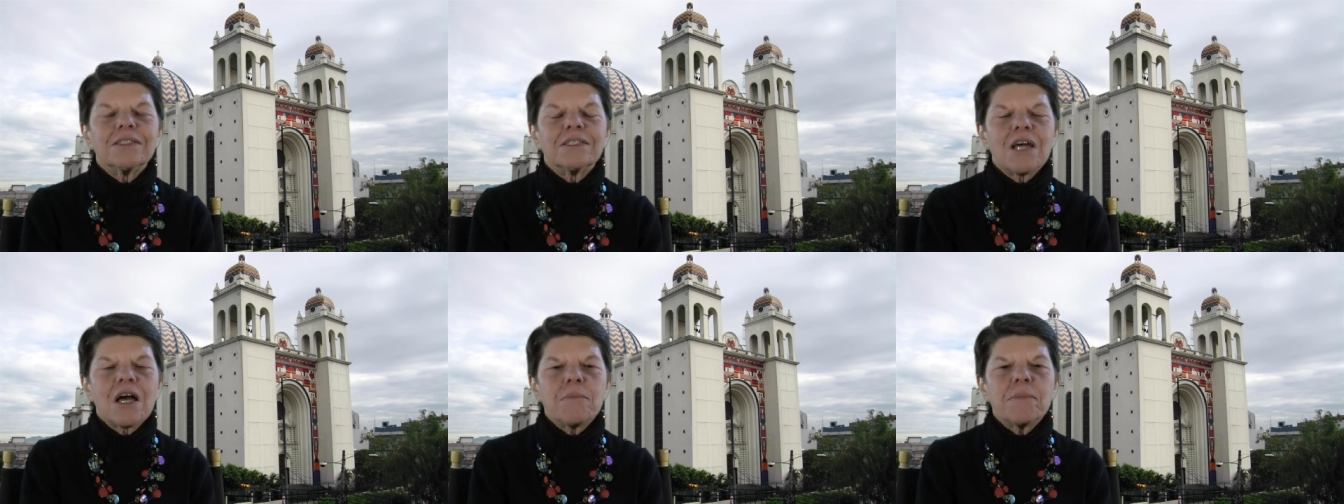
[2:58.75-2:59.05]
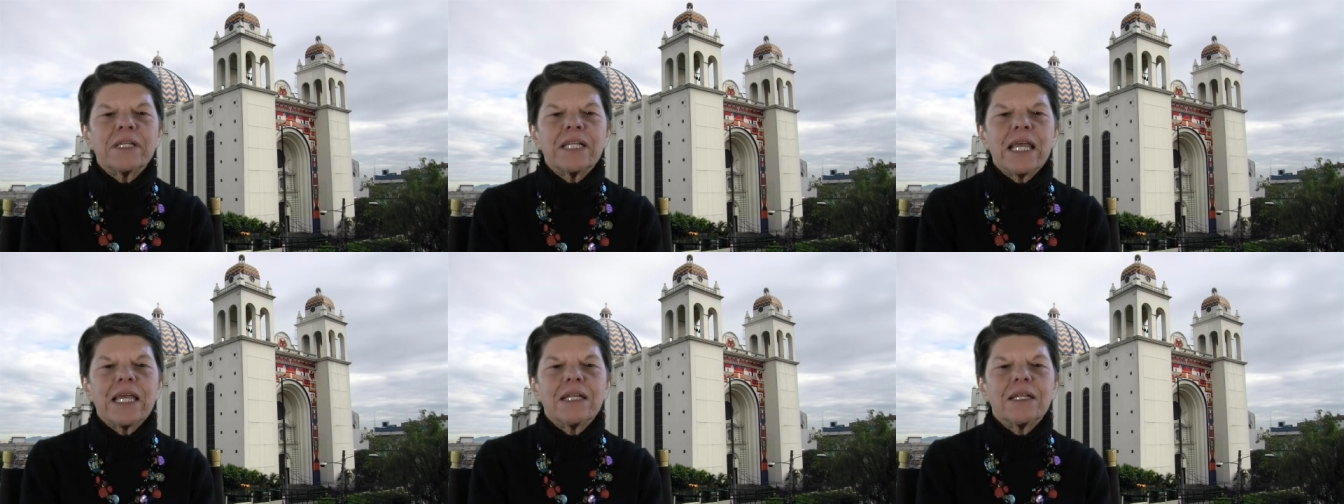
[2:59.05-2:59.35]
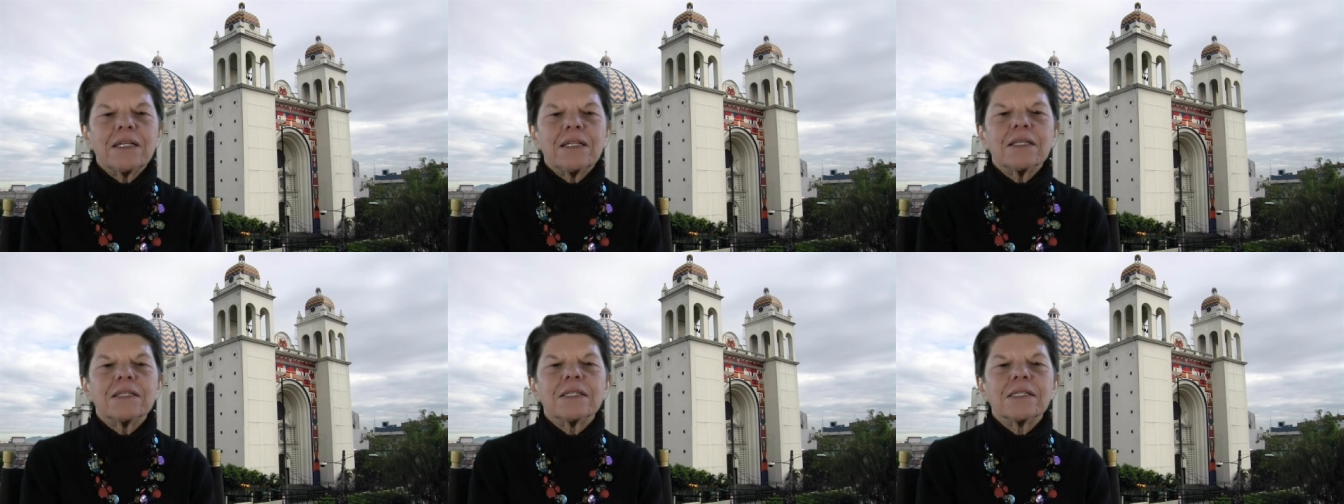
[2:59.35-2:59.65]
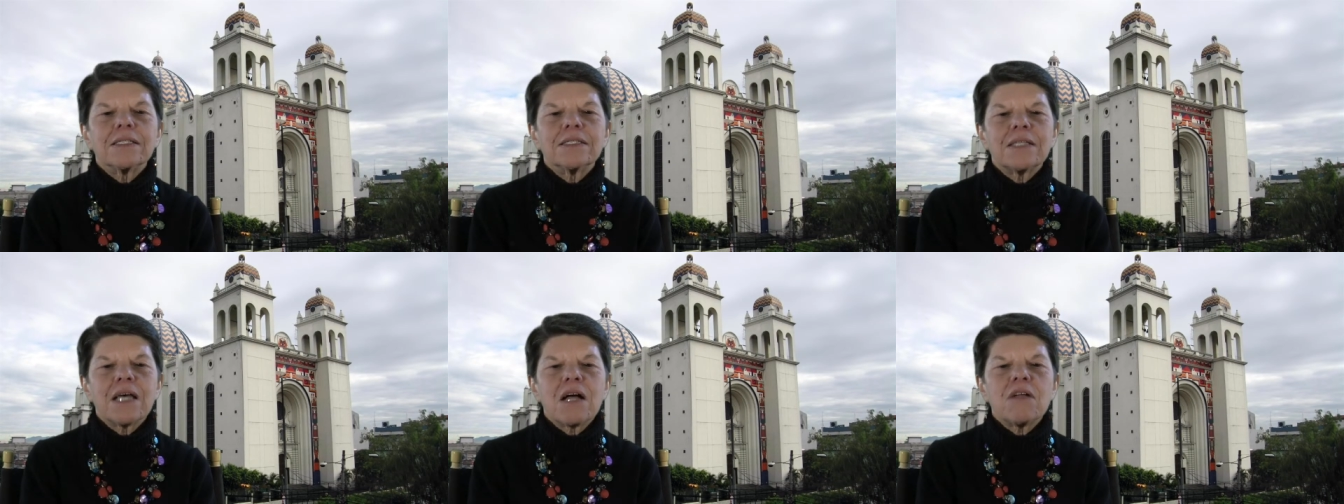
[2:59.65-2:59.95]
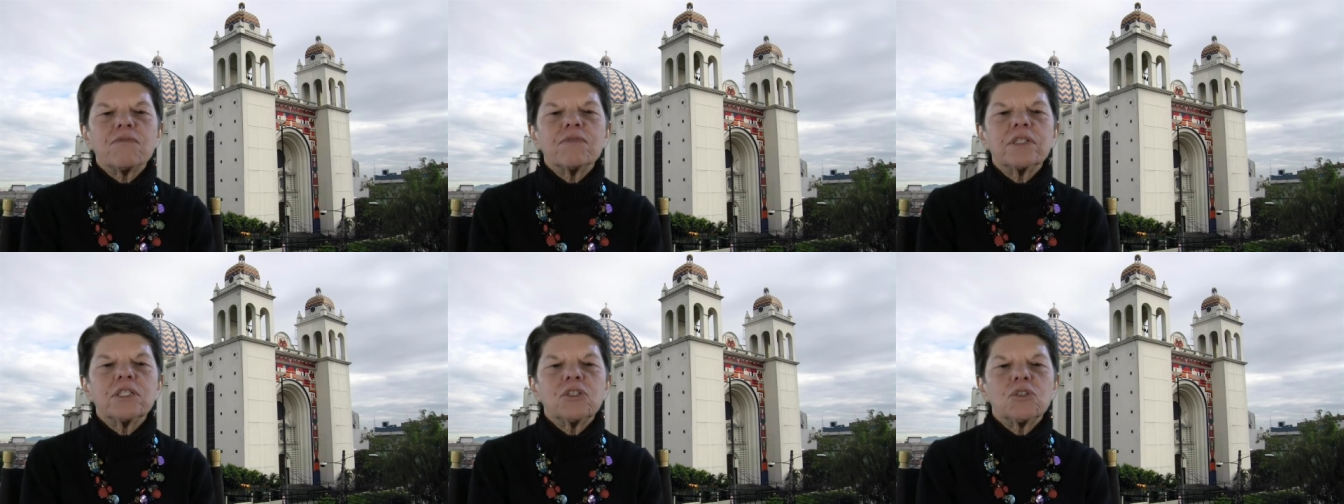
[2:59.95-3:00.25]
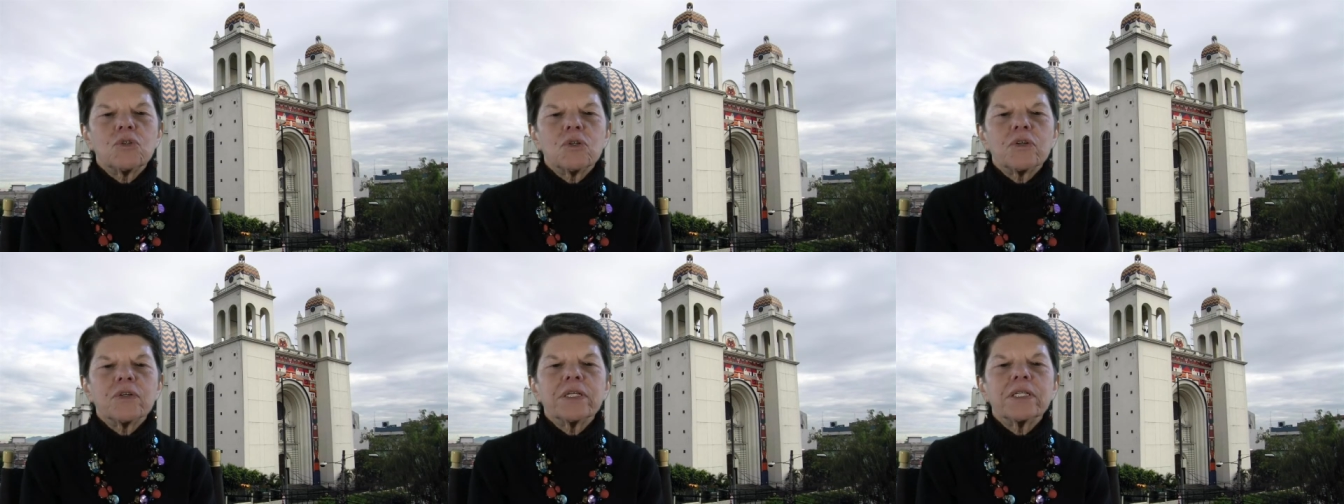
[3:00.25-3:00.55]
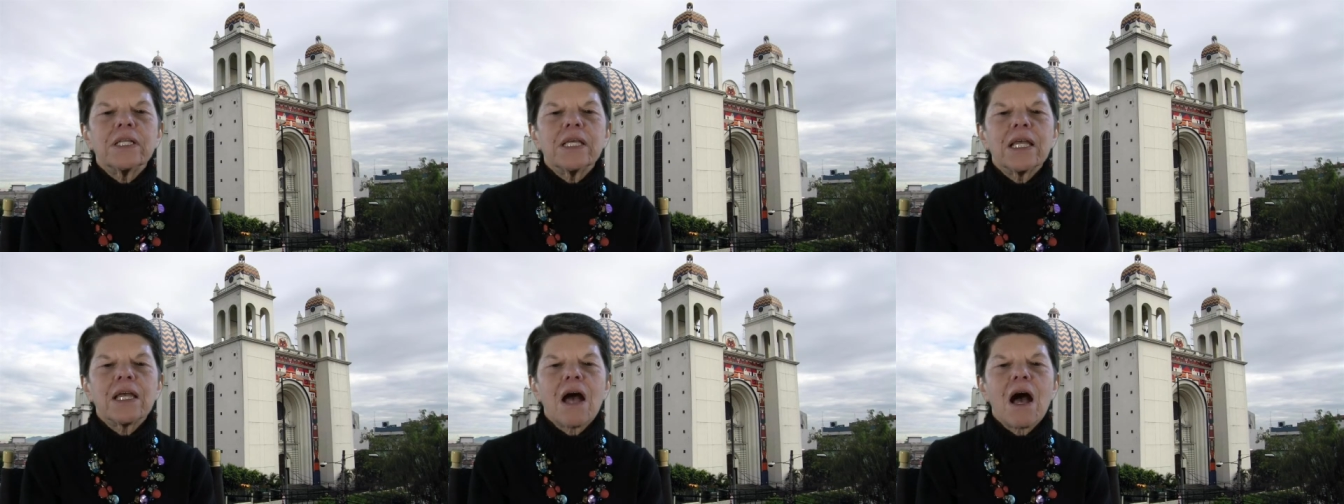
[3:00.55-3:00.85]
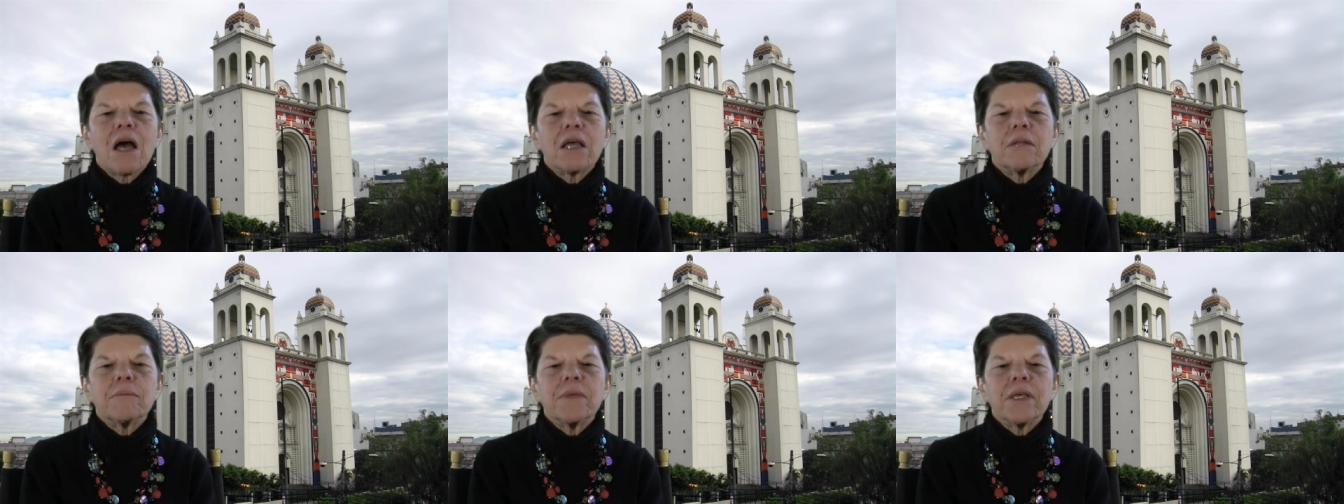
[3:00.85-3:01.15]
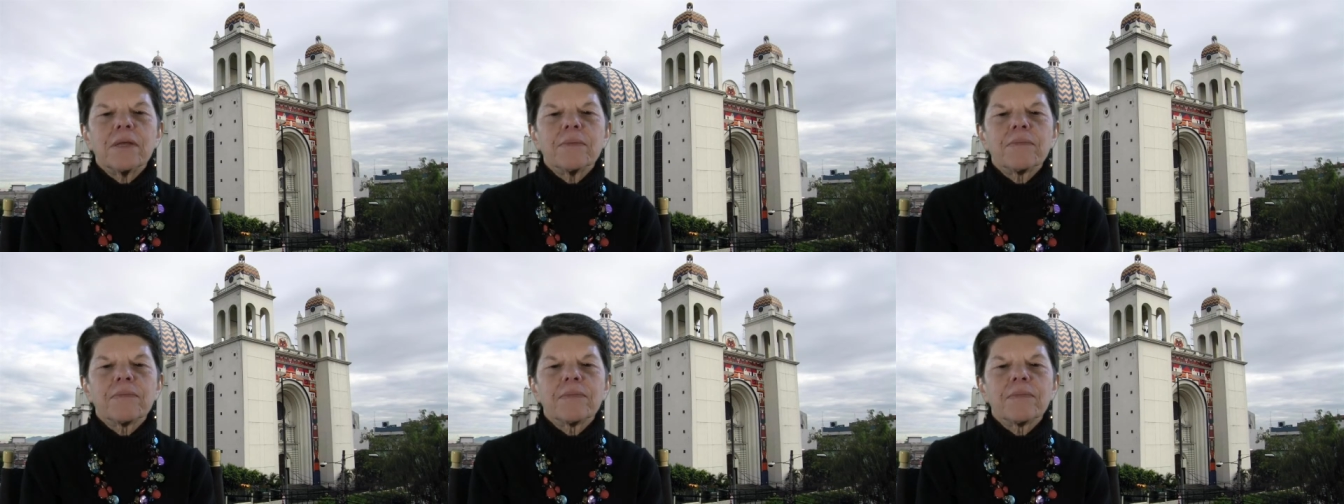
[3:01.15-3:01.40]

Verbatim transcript: dominated the Salvadoran economy,